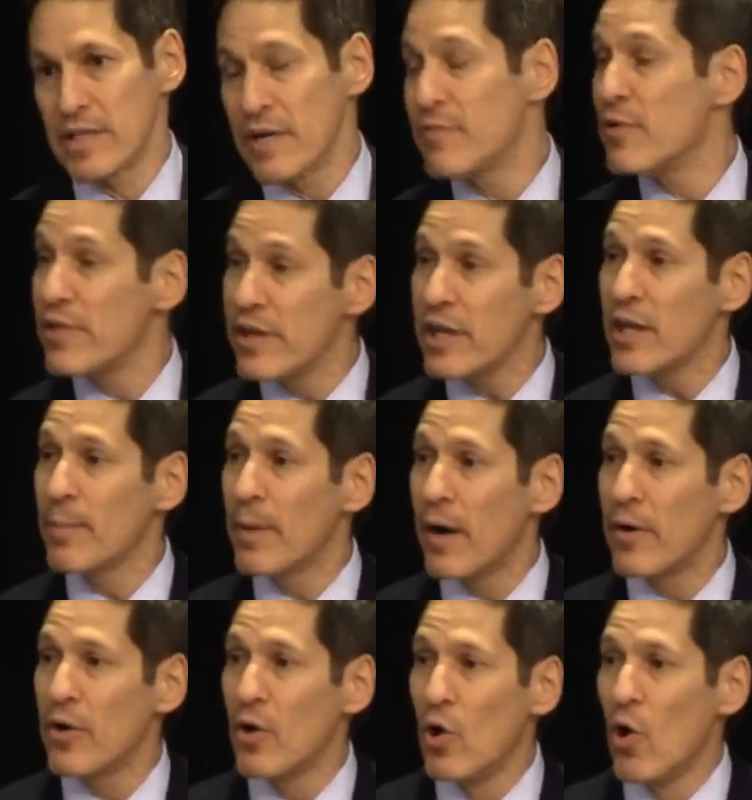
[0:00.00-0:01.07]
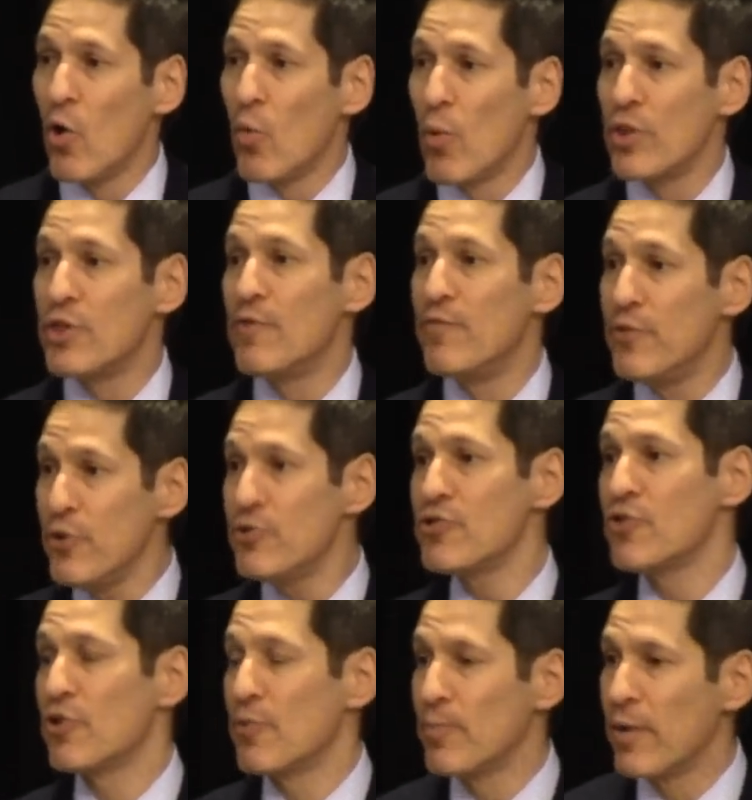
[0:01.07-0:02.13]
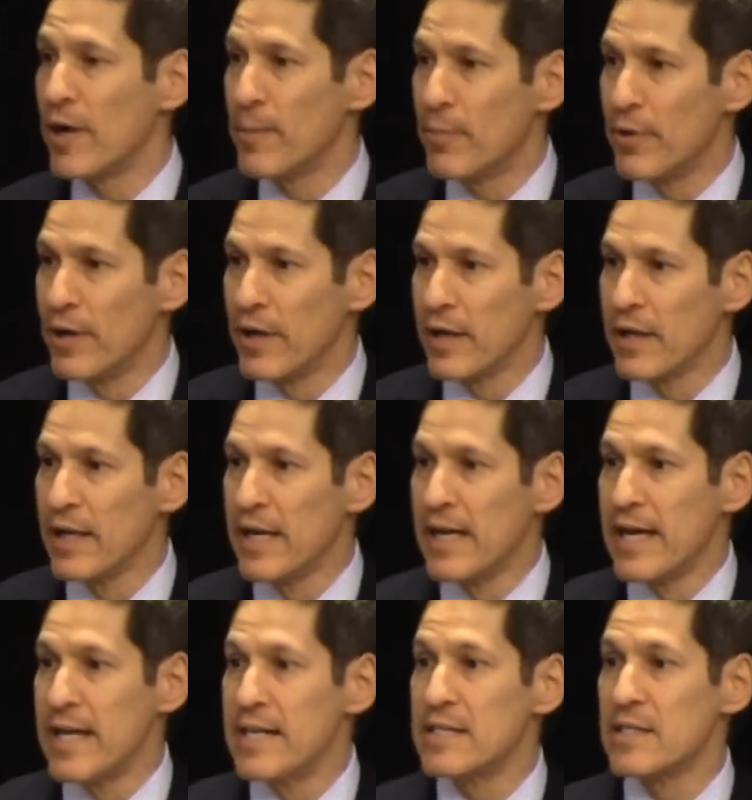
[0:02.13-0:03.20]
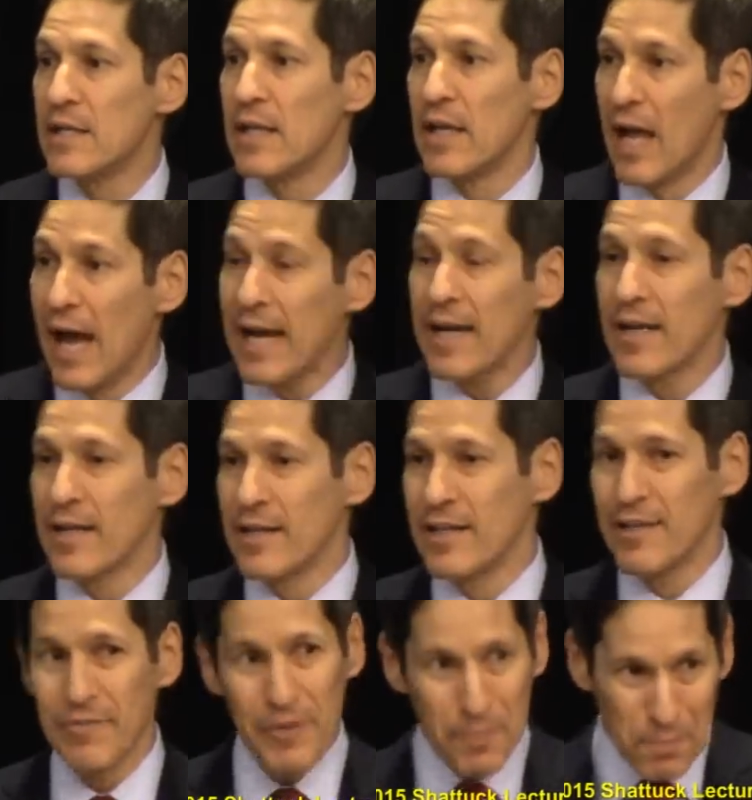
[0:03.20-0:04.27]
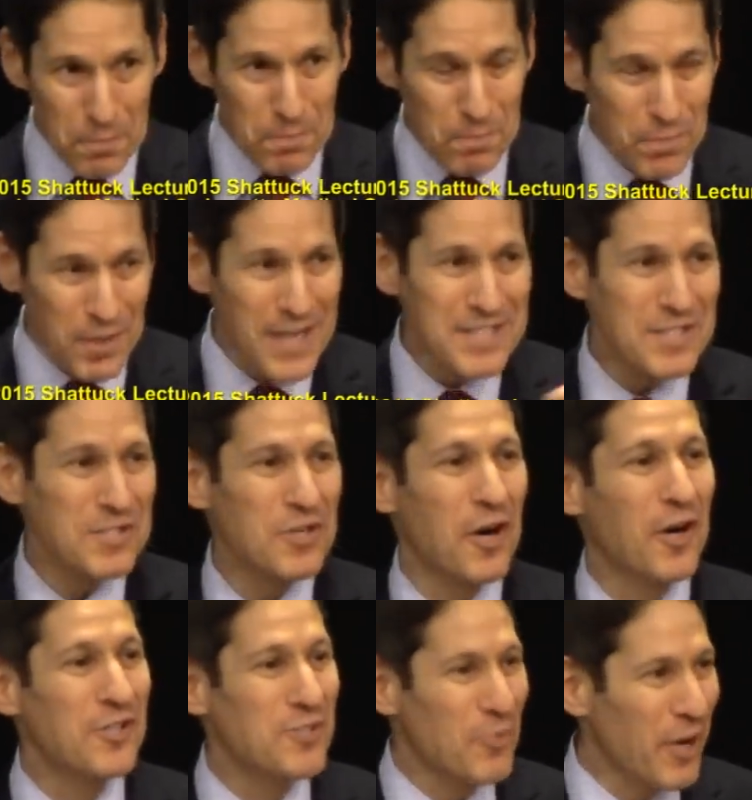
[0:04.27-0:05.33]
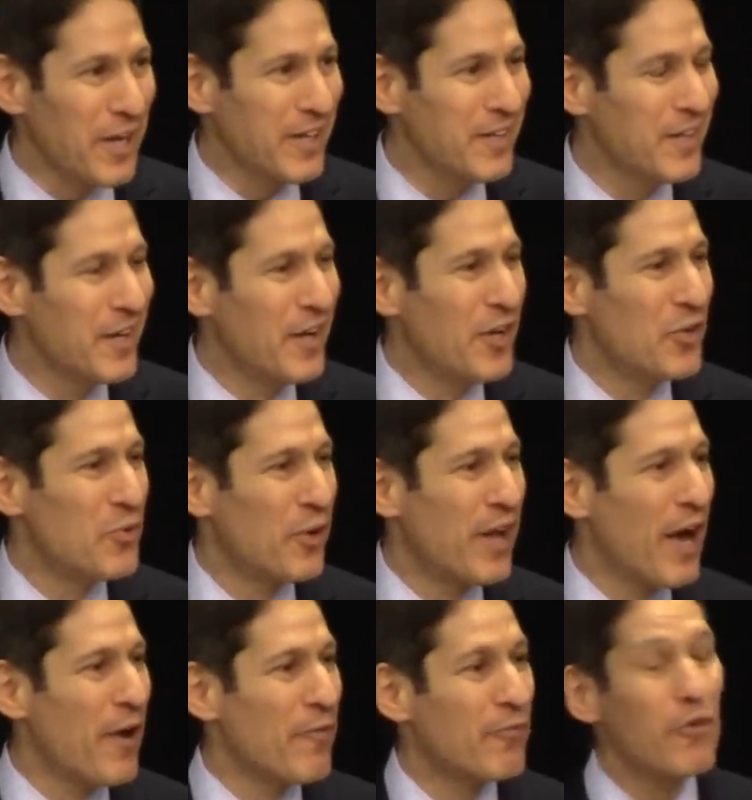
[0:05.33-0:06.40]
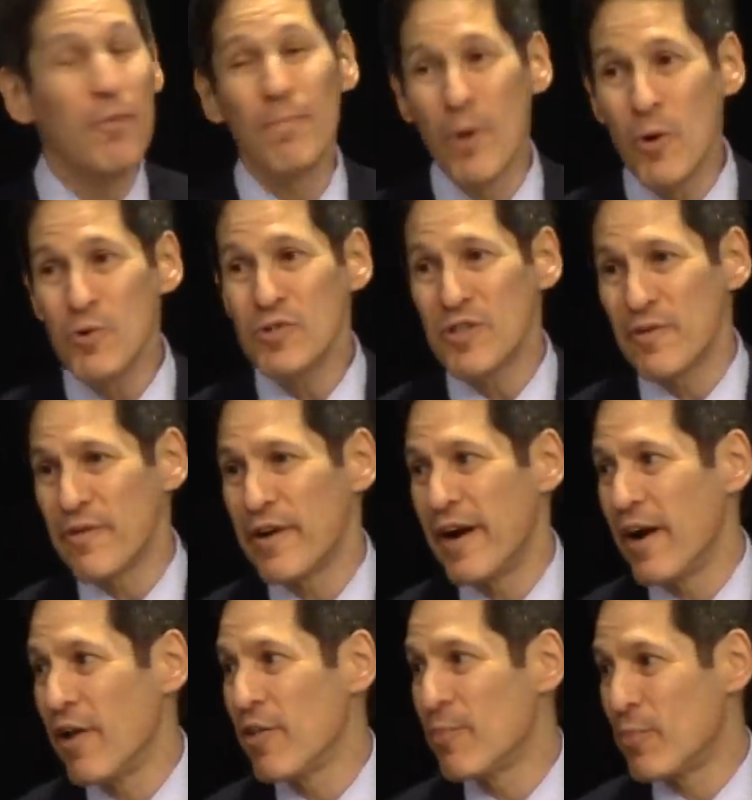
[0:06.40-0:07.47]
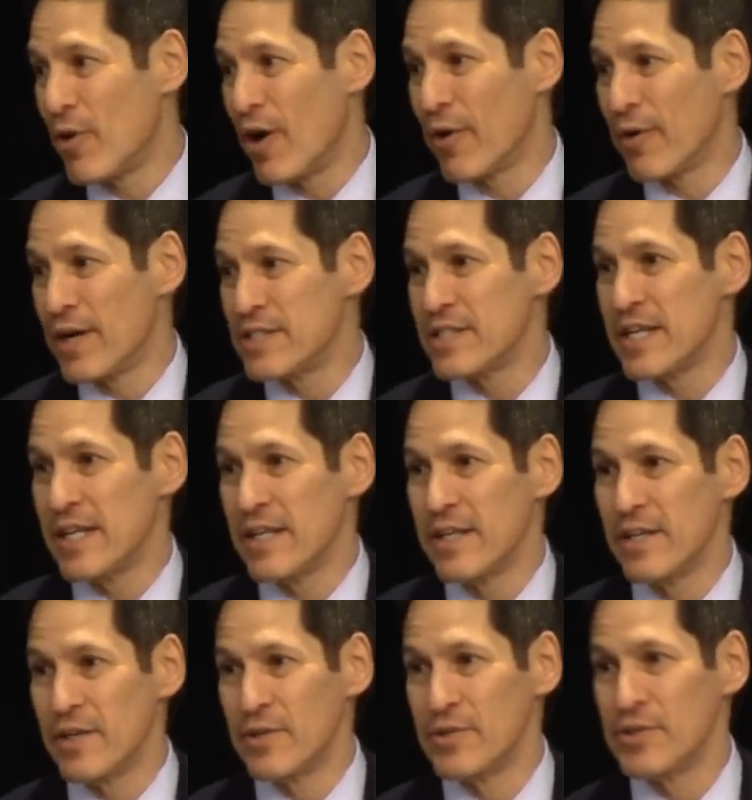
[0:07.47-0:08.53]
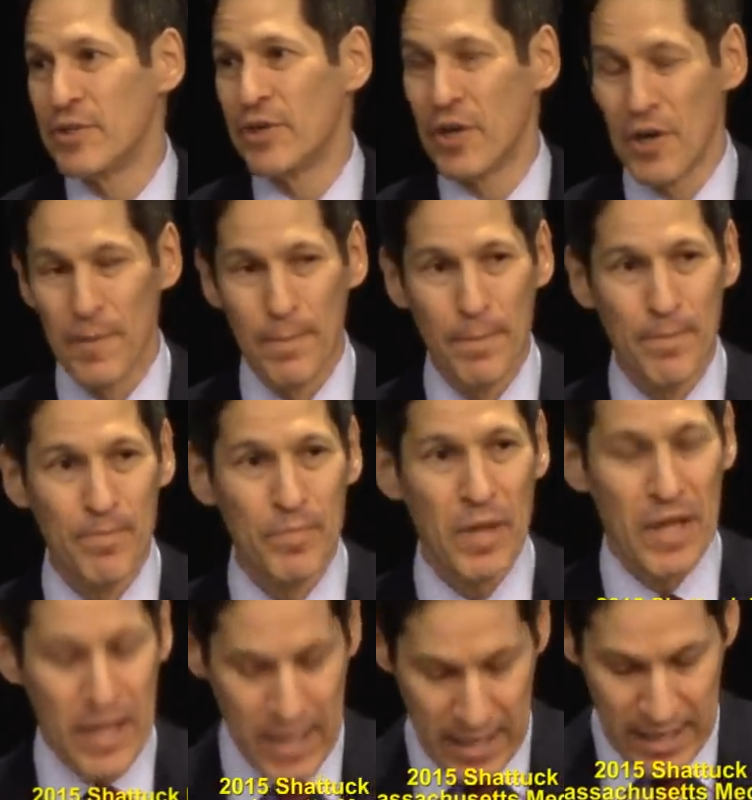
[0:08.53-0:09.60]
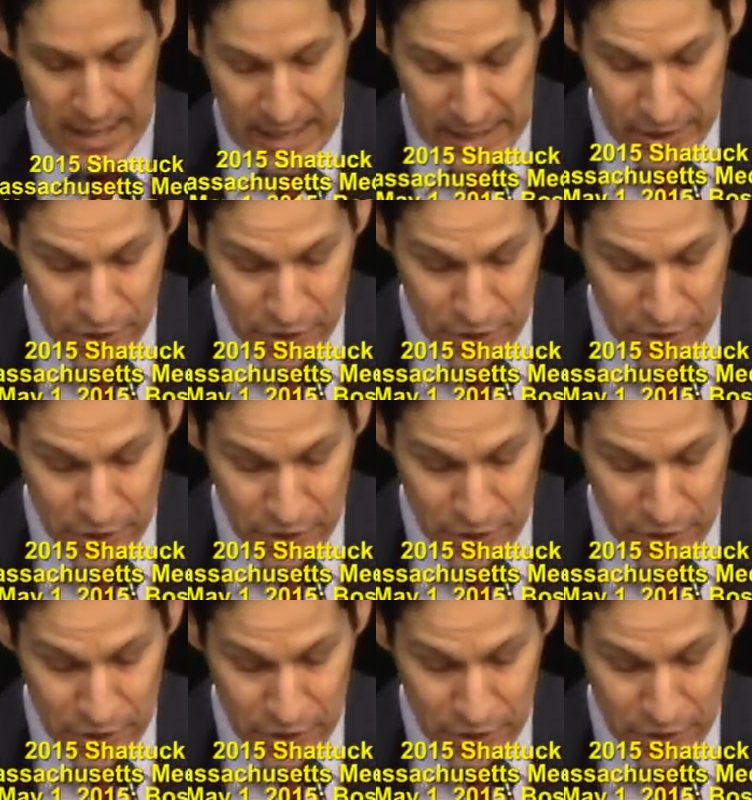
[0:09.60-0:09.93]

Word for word: And if you think about what the future might bring, it is likely, if it plays its cards right, to account for most of our health progress in the years to come. In the